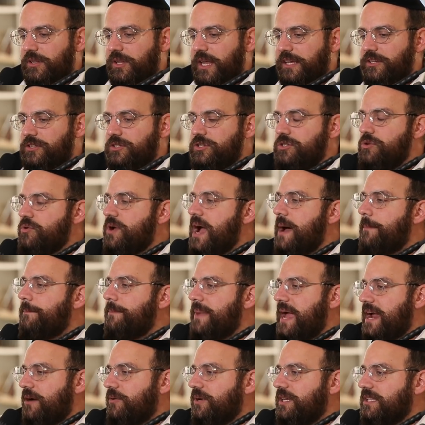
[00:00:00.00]
Like you got
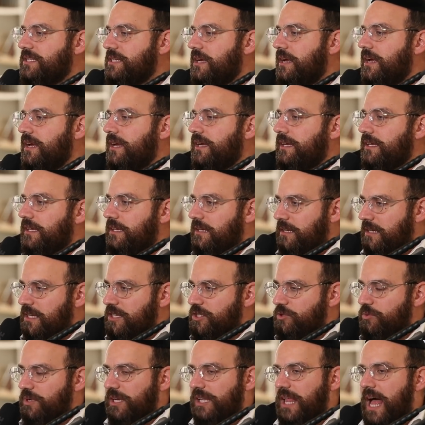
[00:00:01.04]
married in
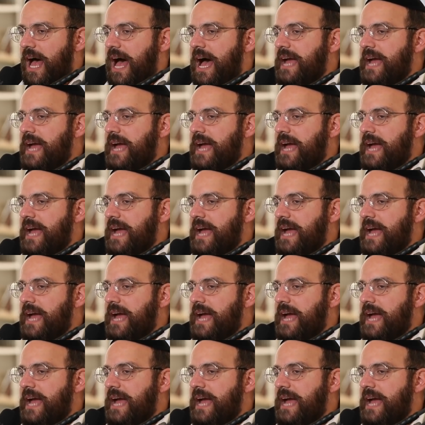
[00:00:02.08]
Israel,